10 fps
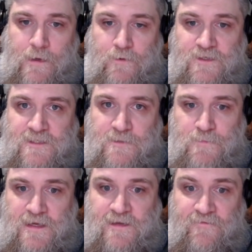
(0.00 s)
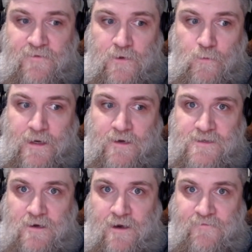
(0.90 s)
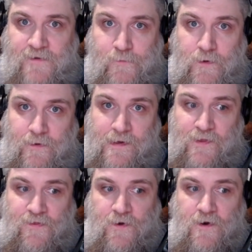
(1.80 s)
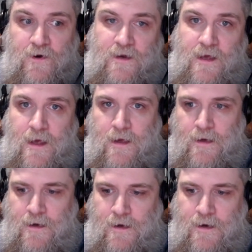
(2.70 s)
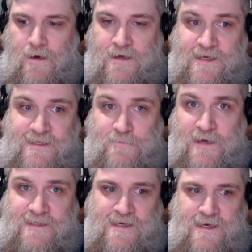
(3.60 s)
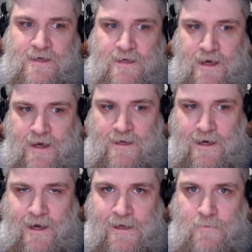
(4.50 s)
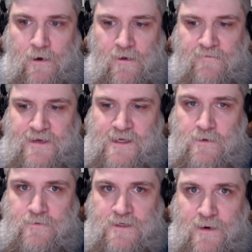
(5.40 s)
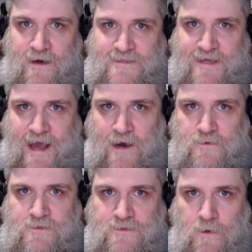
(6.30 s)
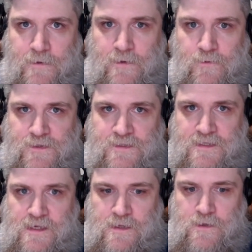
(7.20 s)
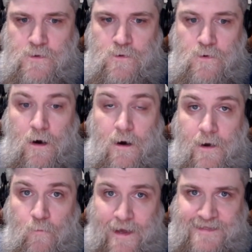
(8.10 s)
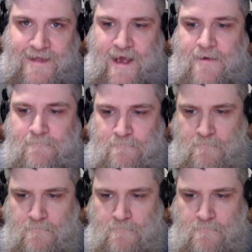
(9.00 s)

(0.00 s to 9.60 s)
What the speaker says: we will spin for the winners on February 3rd. Easy peasy. And I am all video responsed out. So we will see you on Wednesday.